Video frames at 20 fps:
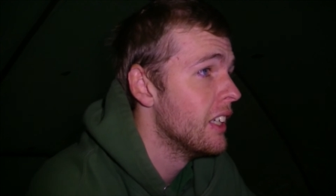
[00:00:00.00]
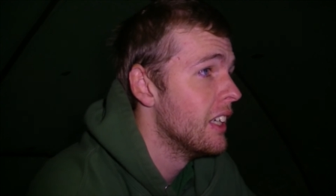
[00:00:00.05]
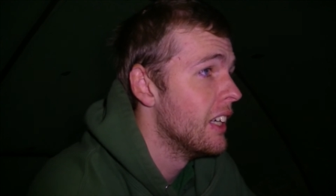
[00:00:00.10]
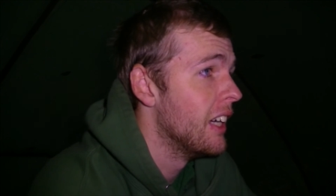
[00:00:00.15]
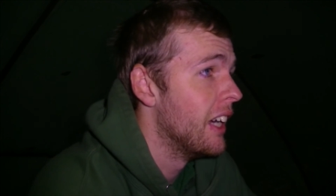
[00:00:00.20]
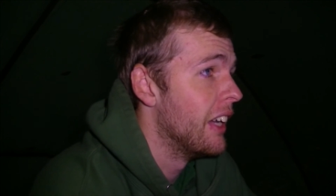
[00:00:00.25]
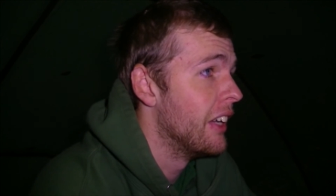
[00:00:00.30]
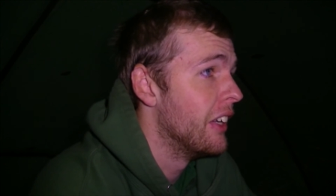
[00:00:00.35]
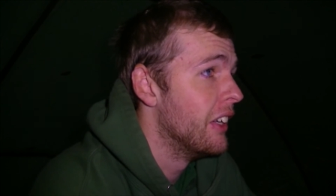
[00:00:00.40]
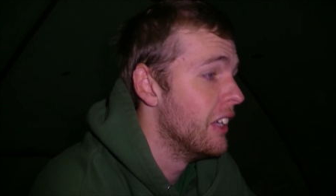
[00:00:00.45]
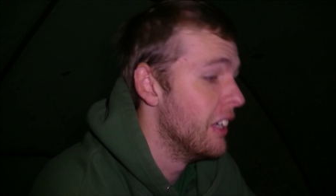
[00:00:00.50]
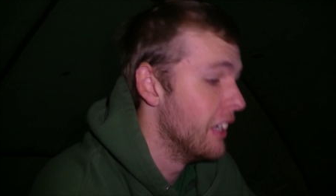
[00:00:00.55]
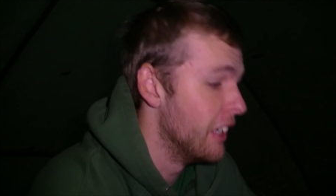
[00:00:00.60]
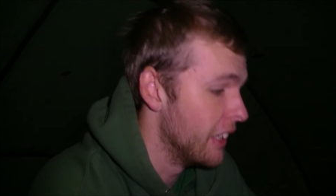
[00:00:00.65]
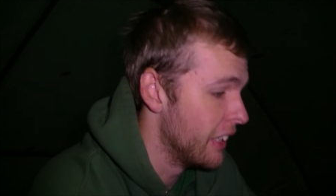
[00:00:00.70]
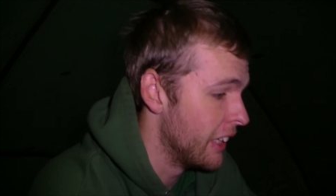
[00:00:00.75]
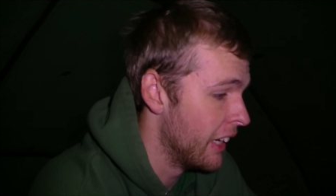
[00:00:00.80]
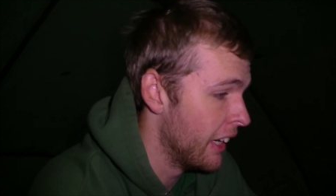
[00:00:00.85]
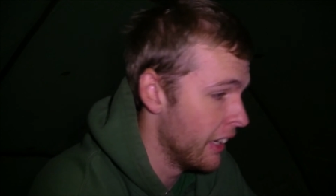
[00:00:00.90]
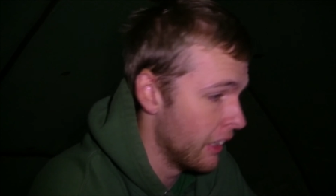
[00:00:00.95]
And
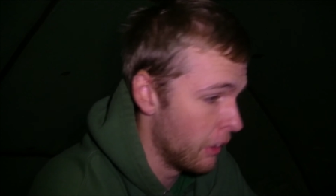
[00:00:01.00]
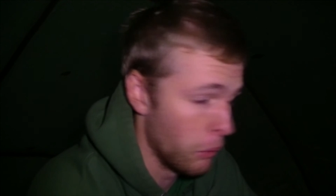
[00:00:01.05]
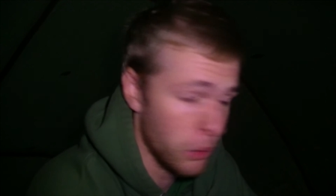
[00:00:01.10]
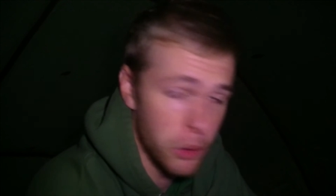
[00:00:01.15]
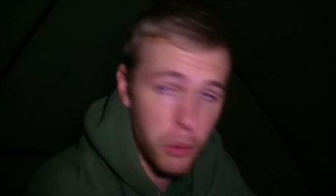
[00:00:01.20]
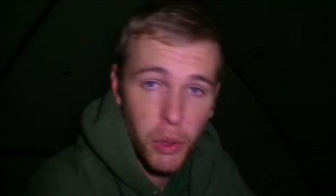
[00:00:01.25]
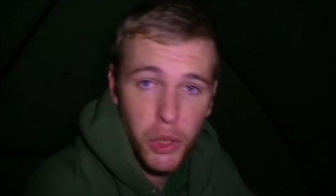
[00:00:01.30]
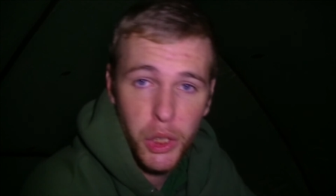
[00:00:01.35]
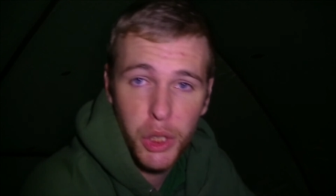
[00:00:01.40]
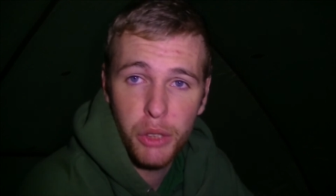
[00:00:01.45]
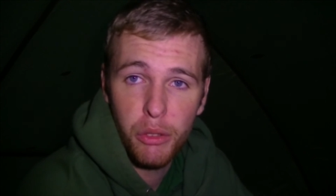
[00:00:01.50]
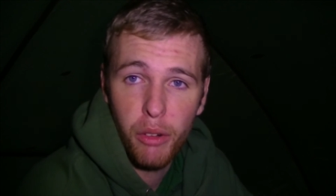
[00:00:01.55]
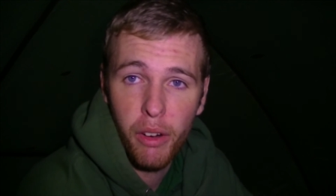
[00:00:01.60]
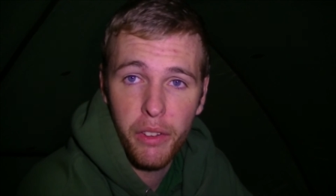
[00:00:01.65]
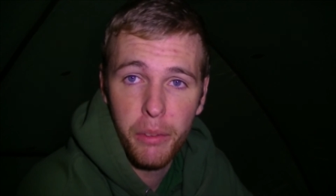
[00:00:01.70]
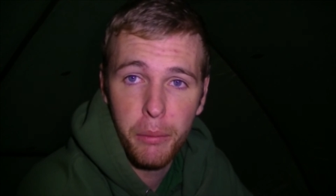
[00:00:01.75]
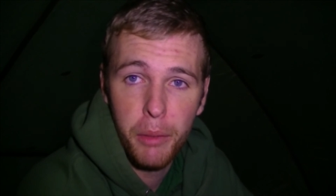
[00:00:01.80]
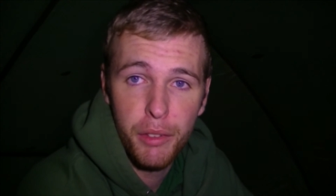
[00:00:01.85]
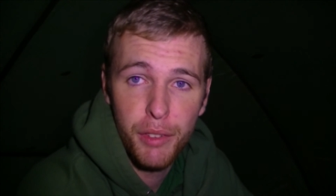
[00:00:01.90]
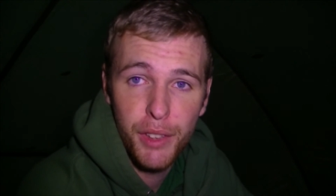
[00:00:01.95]
yeah, I was watching around
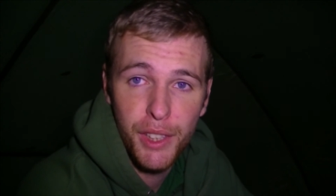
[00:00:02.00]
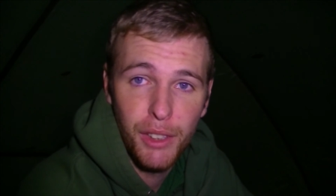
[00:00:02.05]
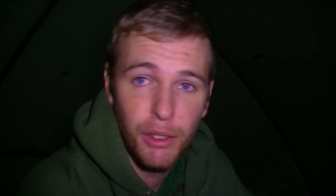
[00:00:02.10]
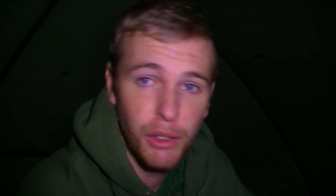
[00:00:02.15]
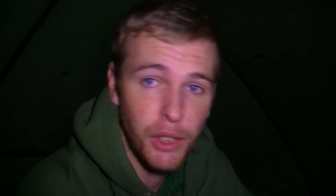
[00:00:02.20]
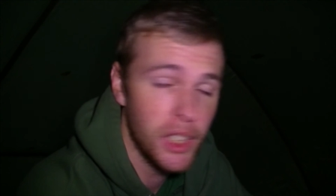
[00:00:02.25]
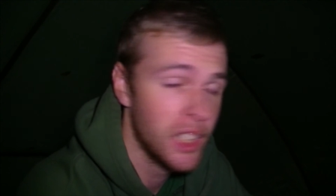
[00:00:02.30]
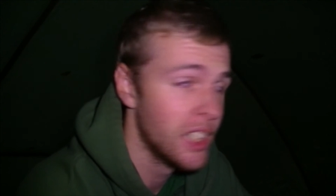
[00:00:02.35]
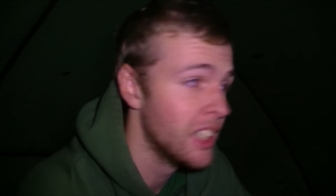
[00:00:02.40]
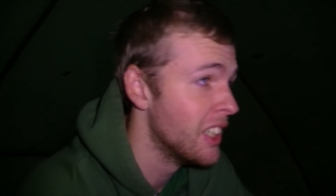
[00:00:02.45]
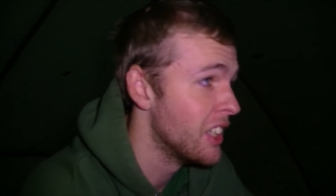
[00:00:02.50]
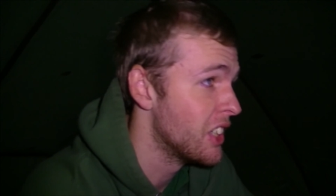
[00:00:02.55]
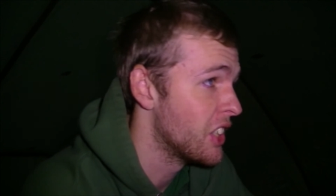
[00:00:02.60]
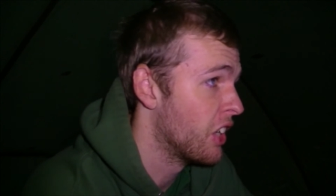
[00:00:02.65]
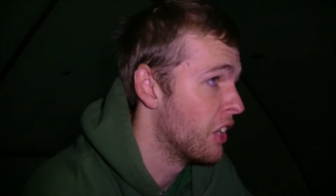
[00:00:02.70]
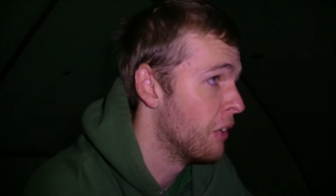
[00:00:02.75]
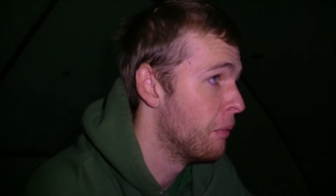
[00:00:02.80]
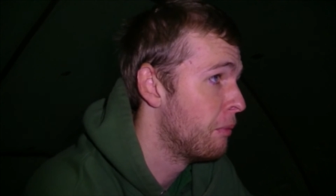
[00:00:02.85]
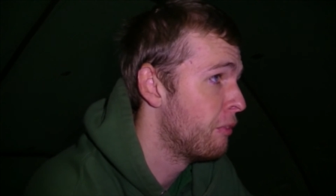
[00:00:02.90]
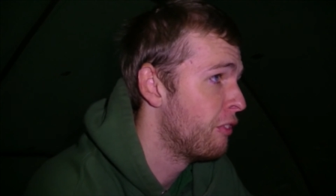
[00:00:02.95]
the bivvy and it's
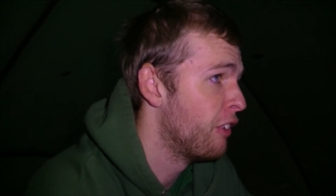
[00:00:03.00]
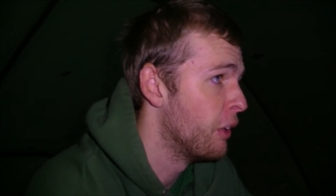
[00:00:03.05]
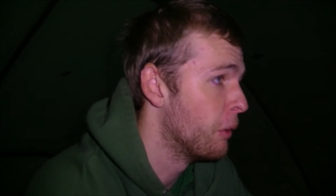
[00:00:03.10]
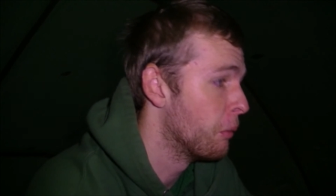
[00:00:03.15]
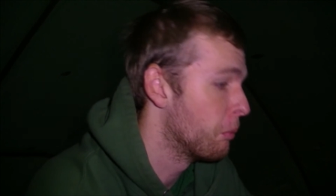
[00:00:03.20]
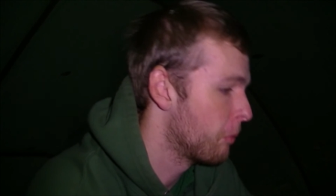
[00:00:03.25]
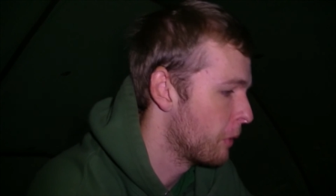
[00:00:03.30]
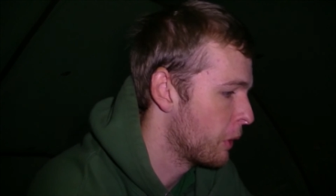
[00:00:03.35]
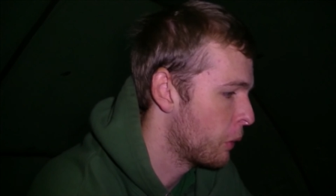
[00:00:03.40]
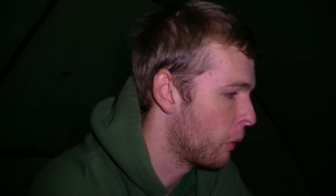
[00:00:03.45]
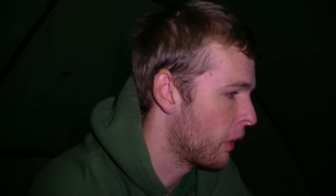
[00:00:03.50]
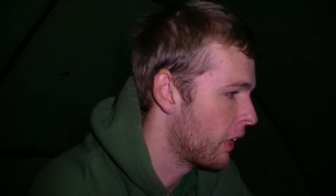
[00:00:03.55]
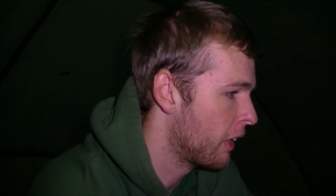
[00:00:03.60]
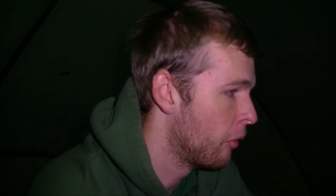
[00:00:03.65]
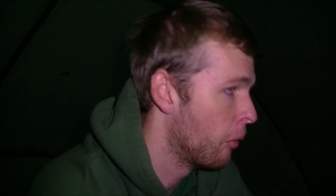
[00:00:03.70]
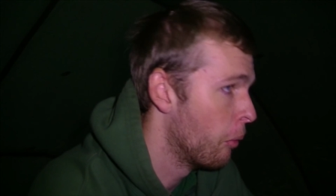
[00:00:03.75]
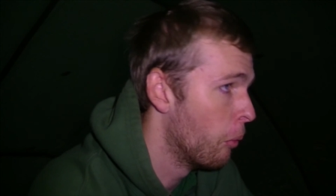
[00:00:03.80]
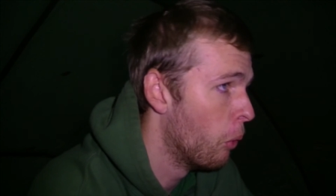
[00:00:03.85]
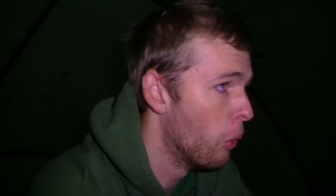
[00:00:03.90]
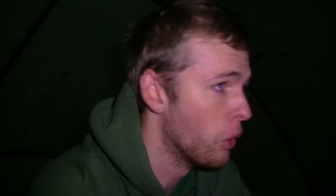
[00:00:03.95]
starting to fill up pretty quickly
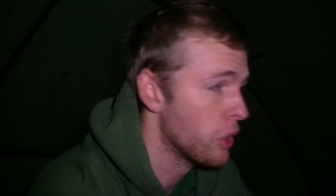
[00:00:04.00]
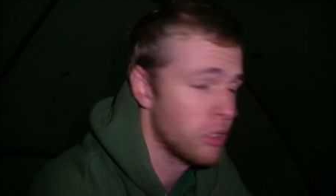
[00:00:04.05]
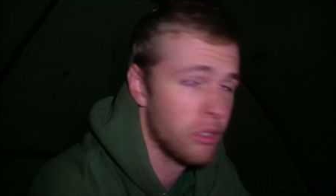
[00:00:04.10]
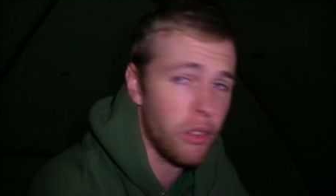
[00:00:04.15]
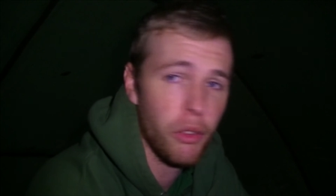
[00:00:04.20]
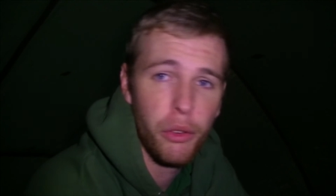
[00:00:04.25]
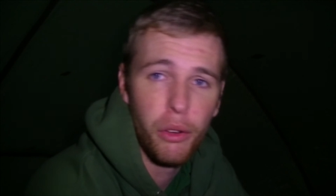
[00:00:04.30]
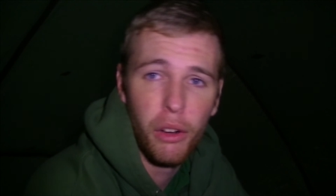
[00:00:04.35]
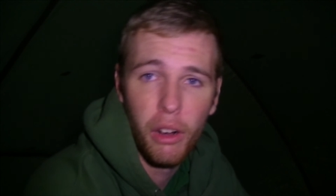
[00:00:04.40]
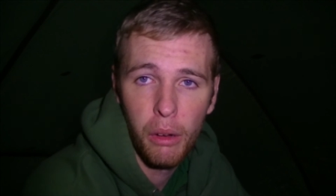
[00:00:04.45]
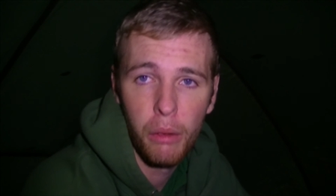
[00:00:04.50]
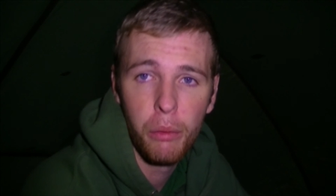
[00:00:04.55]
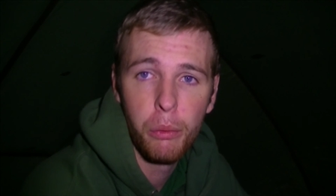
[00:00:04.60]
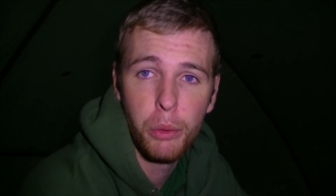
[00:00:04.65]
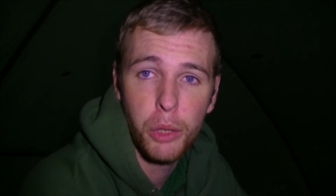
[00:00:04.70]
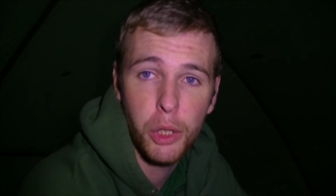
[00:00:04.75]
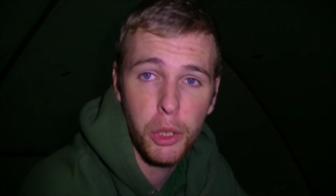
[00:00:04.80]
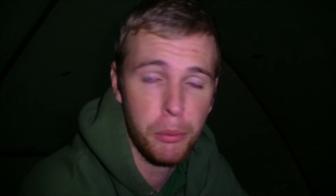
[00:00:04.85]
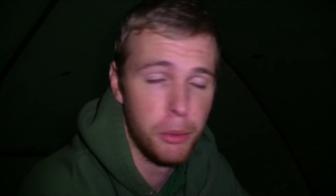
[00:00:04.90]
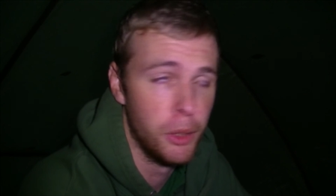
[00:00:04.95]
with water, and I thought, oh, we
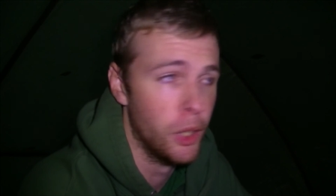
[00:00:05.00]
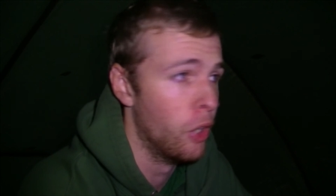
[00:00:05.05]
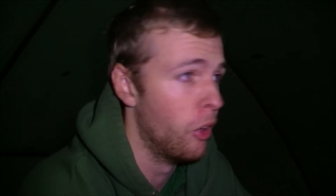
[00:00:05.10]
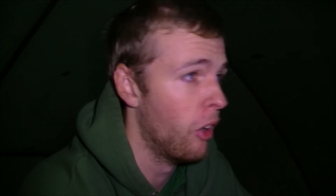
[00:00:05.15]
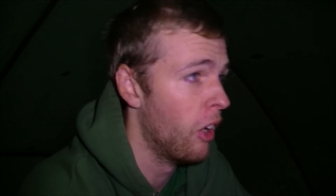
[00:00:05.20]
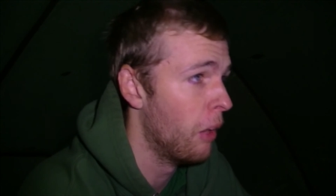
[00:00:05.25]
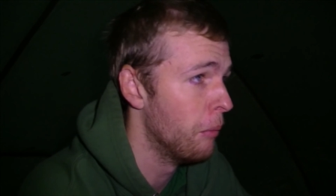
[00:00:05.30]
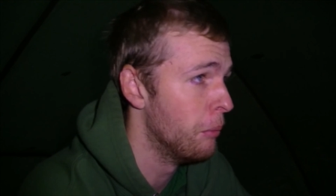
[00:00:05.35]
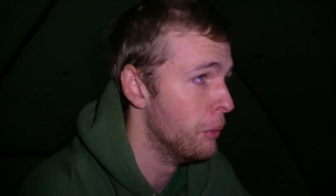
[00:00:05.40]
should be alright.